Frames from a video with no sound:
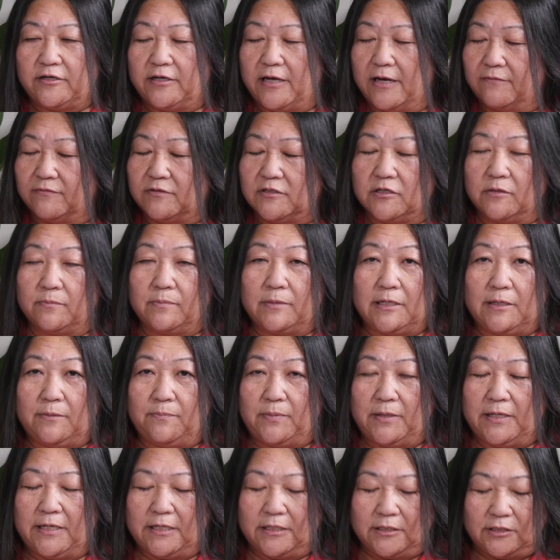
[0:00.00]
you have so many
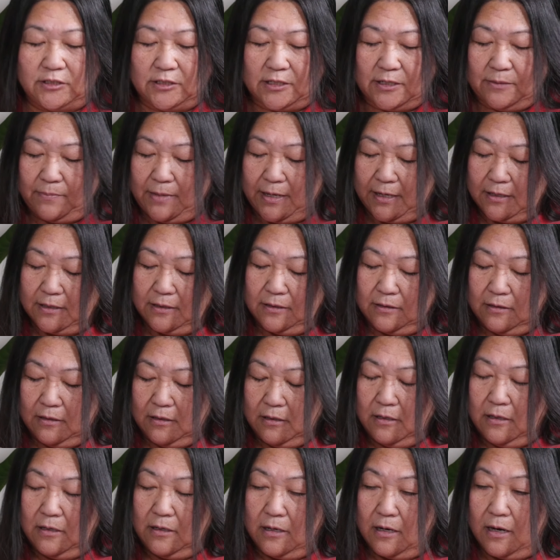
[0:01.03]
beads, you can make
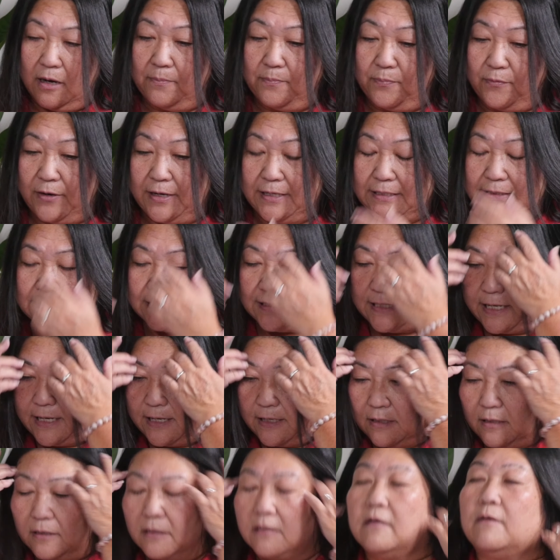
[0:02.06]
a bracelet.